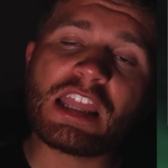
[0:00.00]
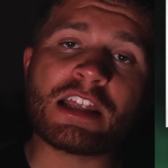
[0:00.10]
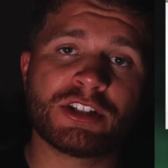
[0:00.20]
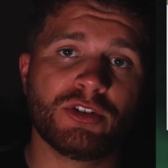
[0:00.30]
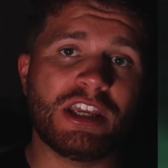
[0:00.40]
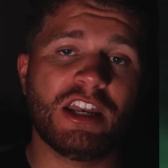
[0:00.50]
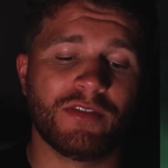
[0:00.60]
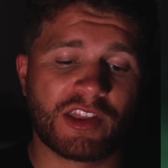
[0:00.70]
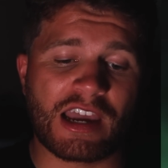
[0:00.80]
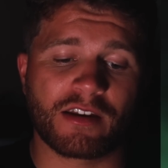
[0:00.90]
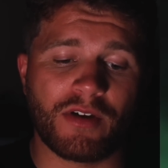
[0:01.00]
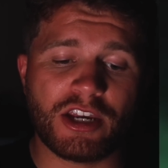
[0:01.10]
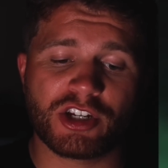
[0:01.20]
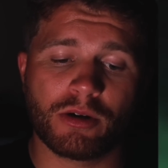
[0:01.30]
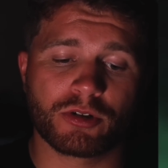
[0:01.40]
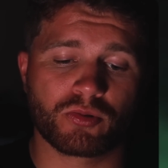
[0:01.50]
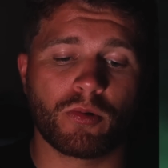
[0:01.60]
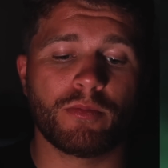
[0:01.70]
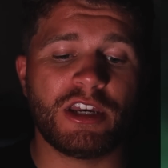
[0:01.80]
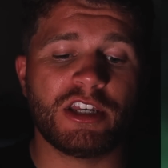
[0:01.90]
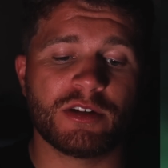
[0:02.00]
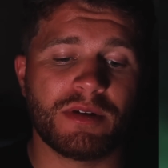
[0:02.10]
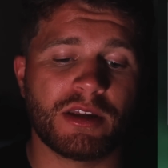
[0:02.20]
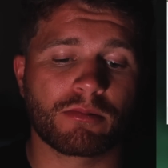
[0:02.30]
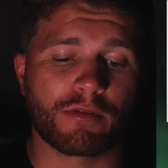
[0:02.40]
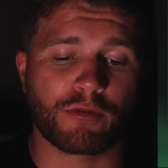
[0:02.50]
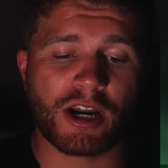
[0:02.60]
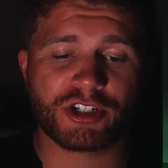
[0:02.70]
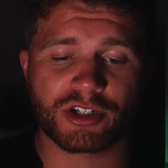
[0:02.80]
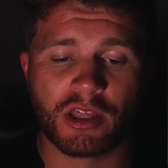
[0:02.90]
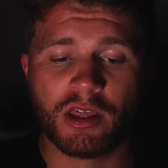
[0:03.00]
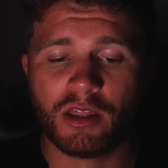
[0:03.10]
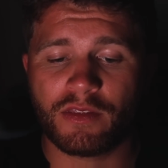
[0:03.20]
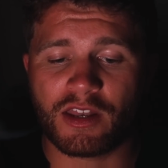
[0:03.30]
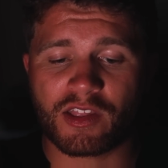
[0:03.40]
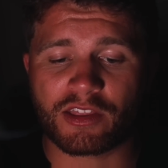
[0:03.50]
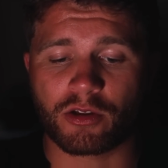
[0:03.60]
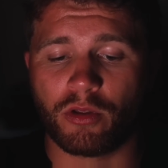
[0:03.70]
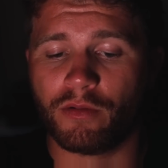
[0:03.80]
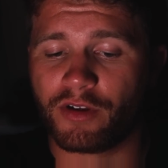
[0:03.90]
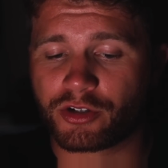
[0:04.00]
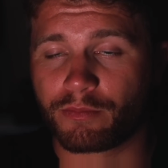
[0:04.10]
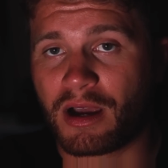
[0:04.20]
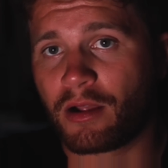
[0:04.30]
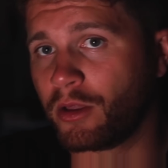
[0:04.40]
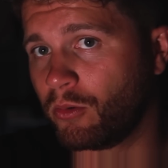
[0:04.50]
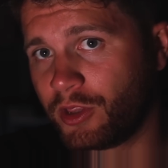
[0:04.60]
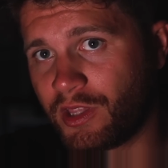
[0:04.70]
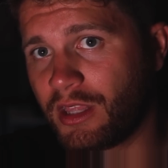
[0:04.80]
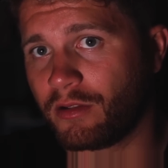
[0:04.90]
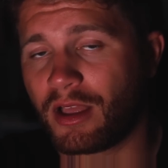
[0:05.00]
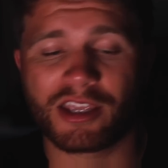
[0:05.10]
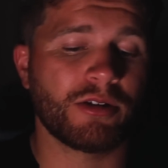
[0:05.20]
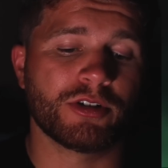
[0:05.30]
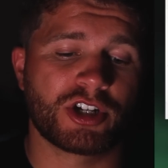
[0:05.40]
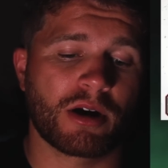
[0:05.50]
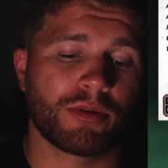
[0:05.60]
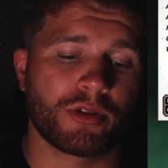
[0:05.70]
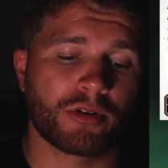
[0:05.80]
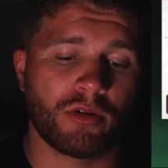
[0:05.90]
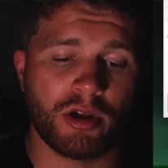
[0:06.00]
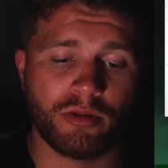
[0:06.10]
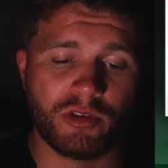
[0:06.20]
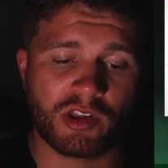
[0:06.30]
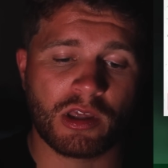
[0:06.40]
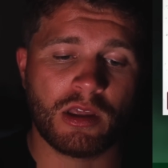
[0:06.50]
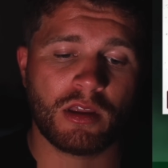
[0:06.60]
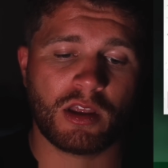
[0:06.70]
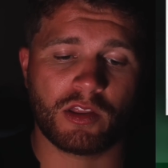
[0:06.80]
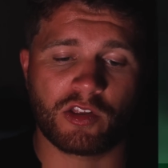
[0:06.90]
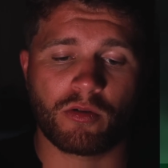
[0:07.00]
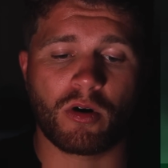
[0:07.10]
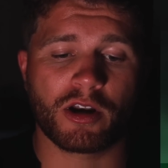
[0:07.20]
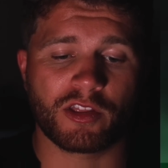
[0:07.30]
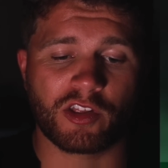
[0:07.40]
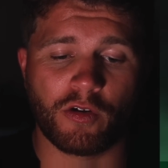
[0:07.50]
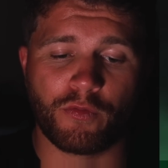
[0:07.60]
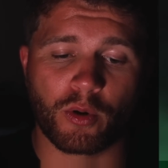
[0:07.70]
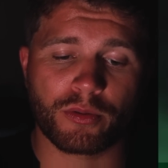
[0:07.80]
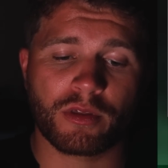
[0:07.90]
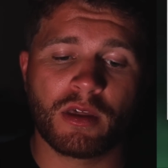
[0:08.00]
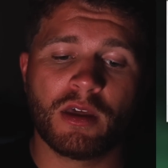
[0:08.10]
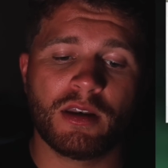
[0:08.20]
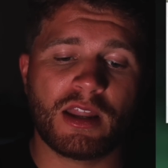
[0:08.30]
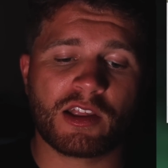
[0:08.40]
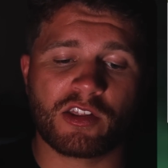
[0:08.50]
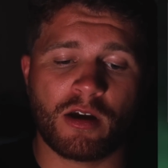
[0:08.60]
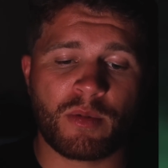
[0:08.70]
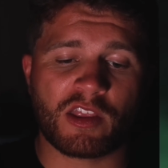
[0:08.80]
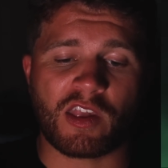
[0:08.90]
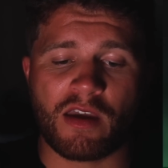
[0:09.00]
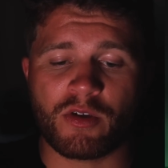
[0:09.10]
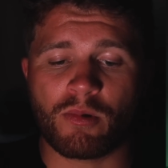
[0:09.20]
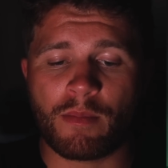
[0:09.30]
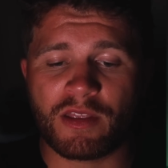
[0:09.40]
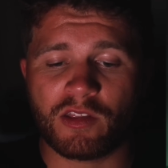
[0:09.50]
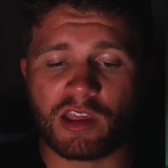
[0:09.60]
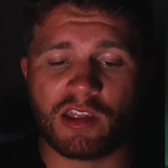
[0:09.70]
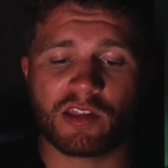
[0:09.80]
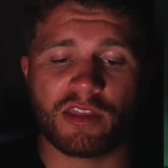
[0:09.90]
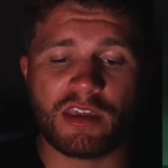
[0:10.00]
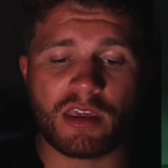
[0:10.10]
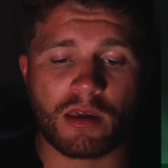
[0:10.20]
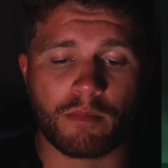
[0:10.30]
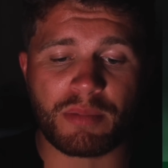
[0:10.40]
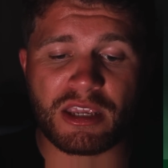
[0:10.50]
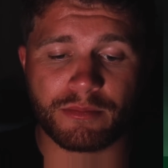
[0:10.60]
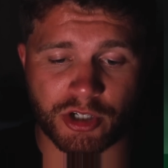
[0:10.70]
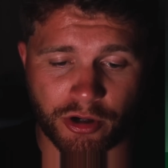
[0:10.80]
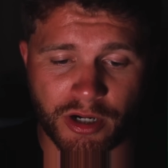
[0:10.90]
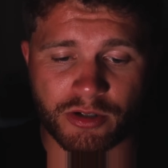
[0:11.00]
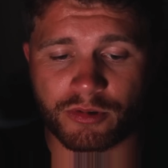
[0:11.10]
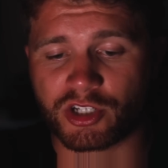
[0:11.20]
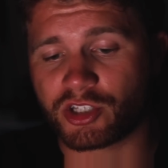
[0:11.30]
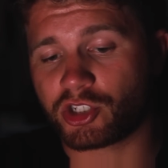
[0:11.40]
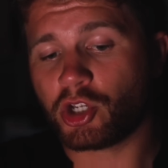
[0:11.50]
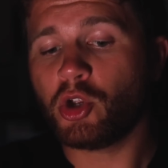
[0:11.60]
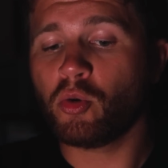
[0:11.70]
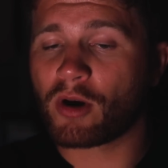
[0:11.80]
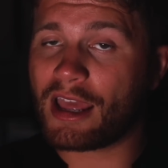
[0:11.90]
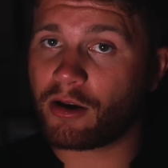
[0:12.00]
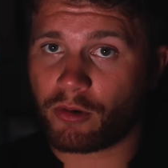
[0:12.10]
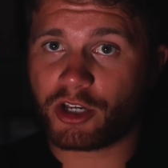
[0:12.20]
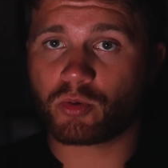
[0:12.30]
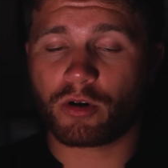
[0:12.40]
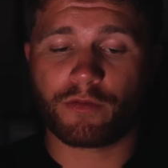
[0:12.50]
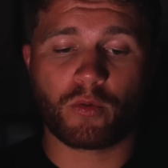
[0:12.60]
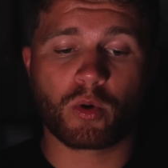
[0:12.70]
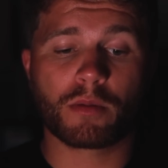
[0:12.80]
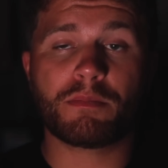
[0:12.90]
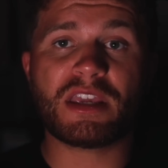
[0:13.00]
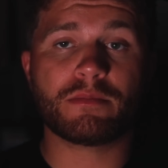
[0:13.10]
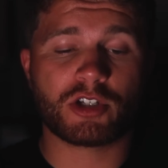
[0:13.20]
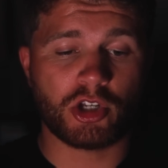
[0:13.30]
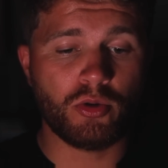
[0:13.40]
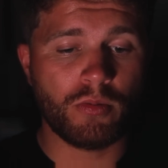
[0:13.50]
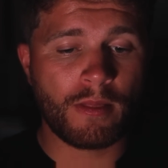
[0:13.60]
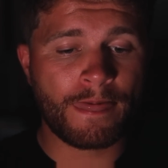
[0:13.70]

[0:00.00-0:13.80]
until the end of its activation, which will need to be refreshed. Then it's got the Clone Veteran Pilot, once again allowing you to share with other clones, and so on and so forth. Next up, its heavy weapons is the Beam Turret, which is 2 red at range 1 to 4, Beam 2.